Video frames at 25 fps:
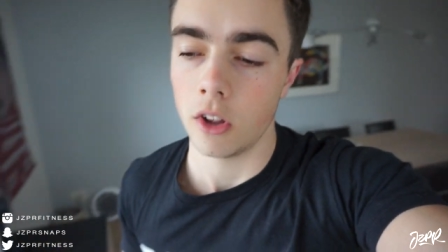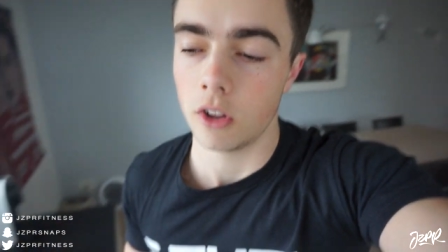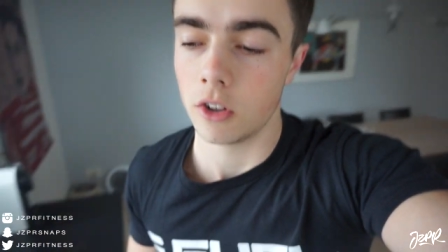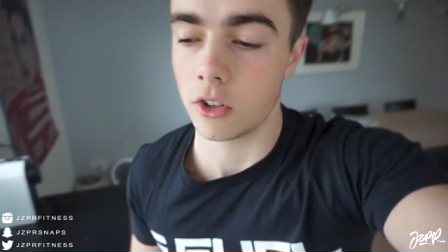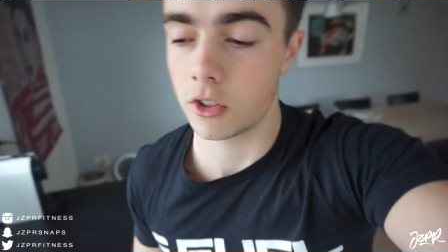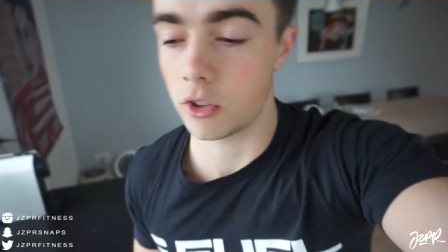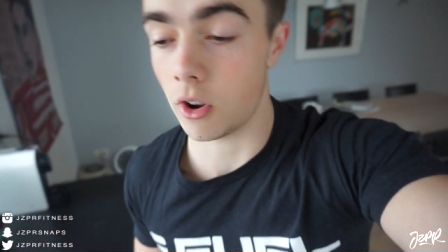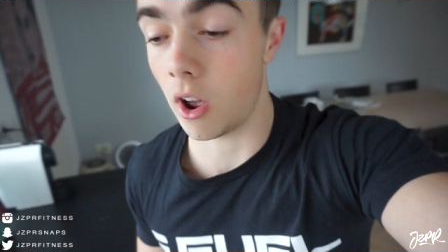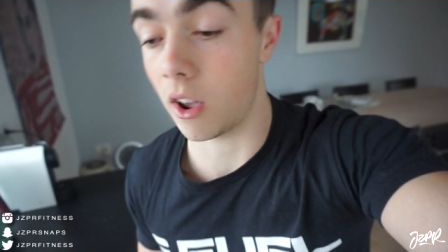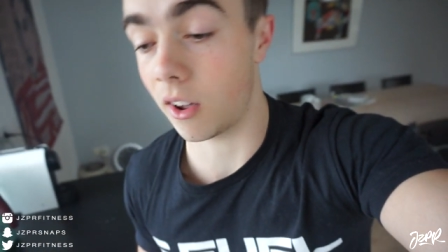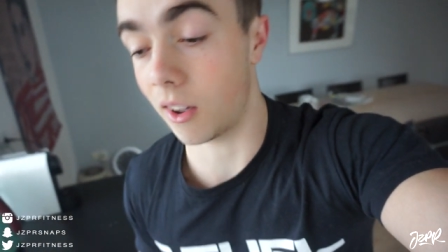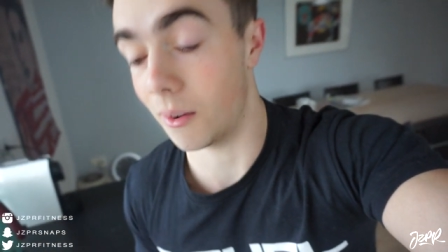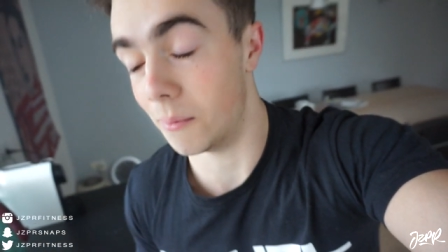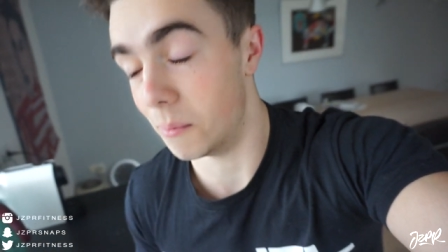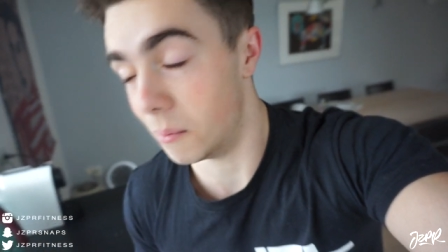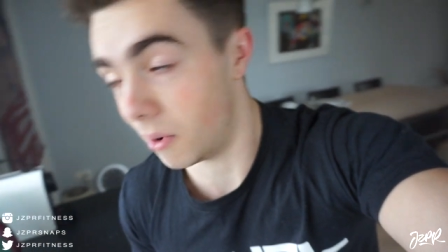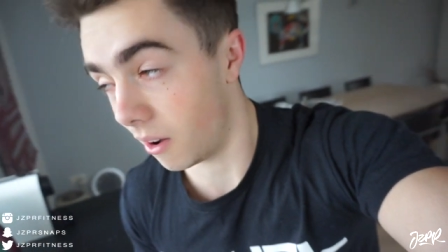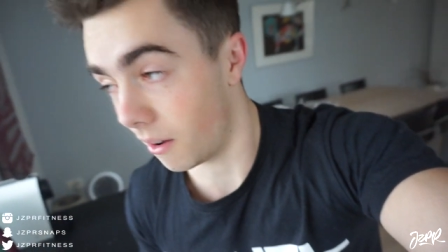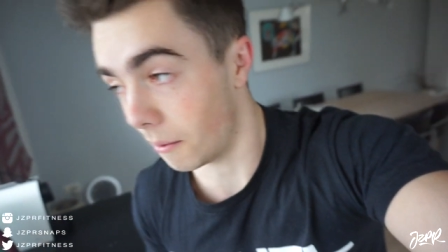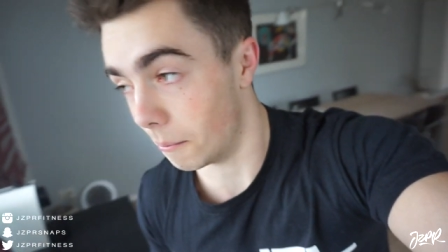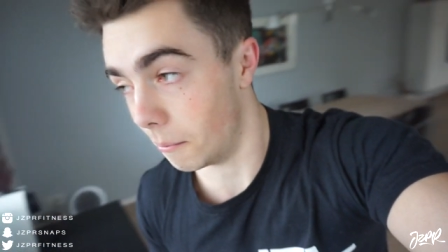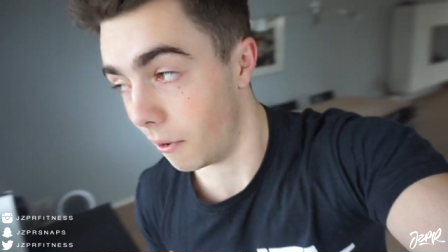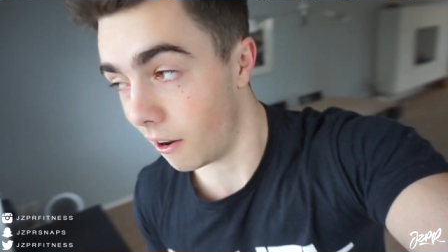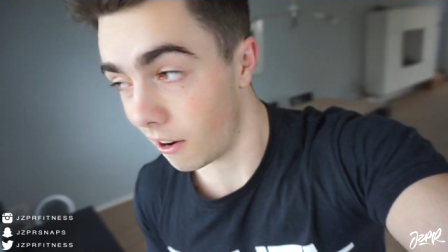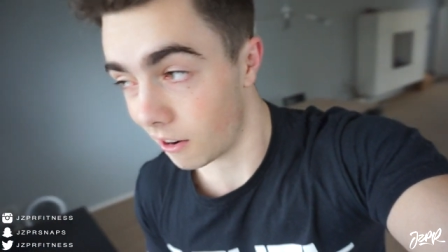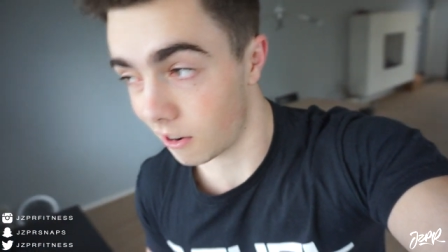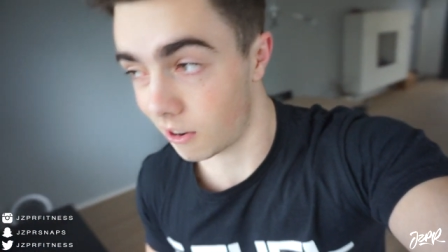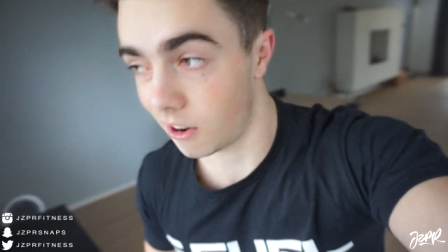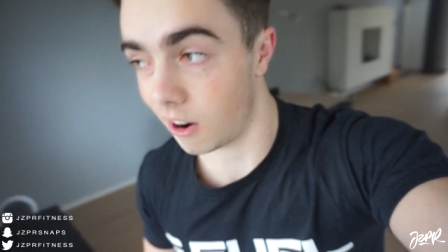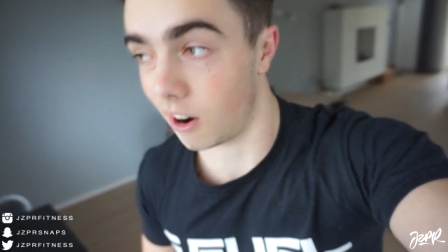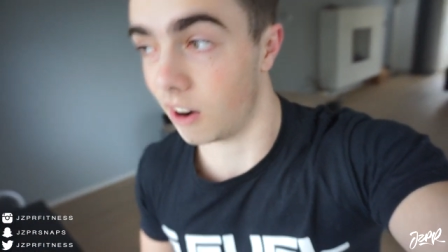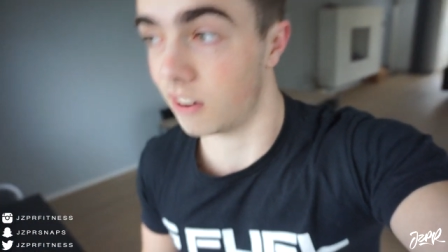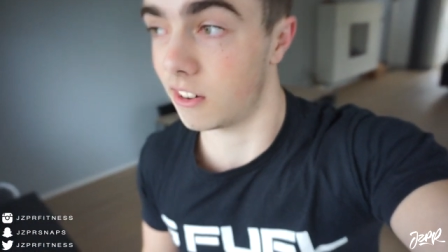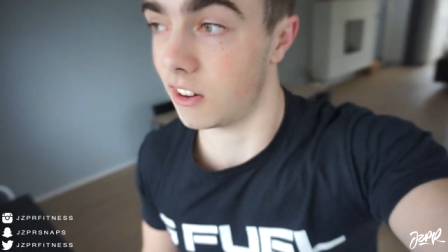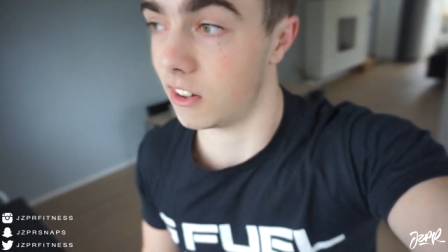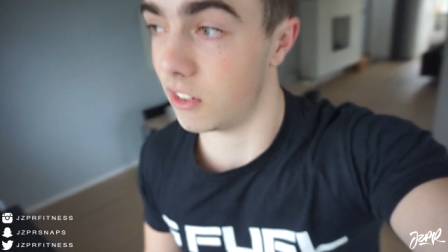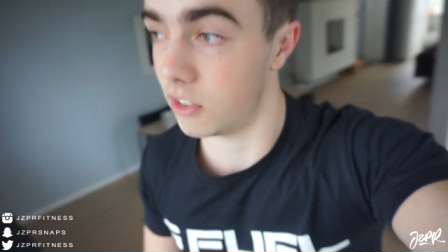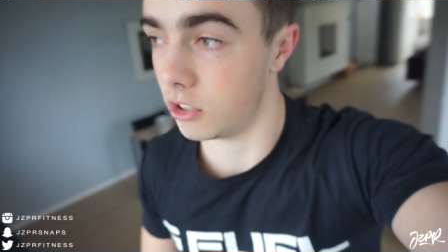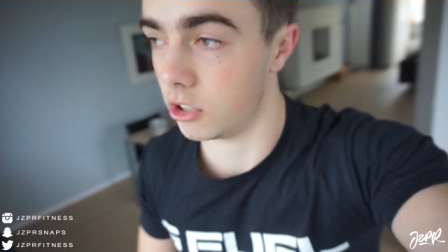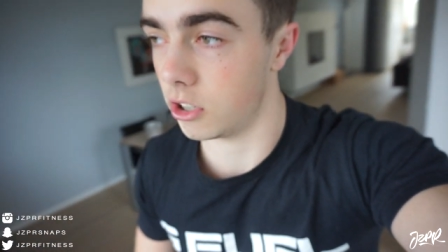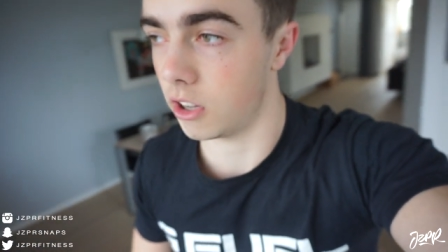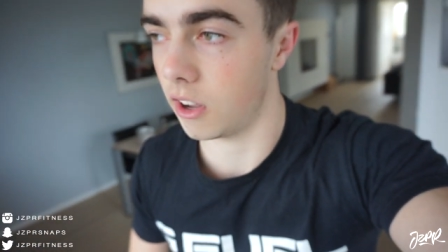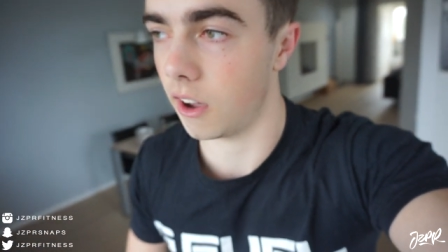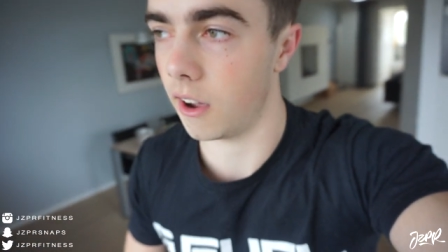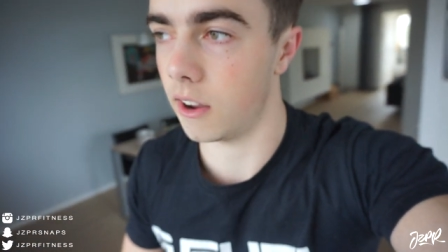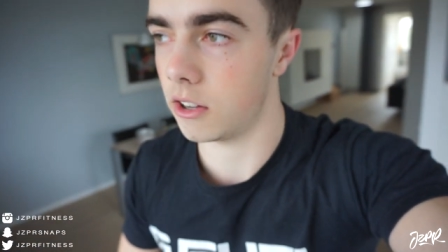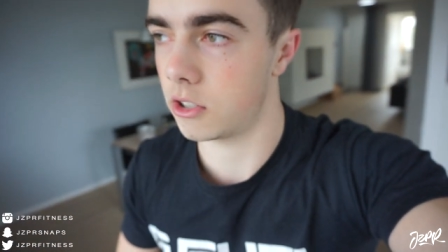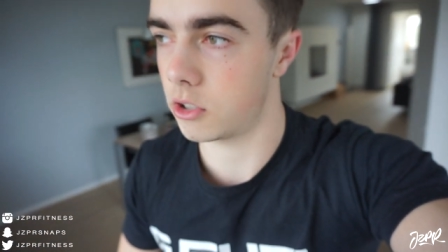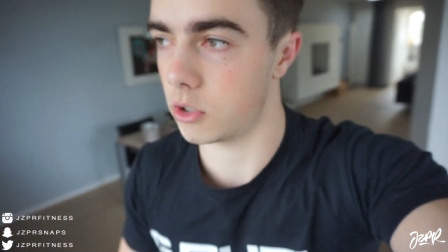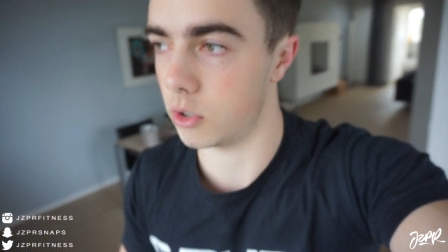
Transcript: so I can bring better content to you guys.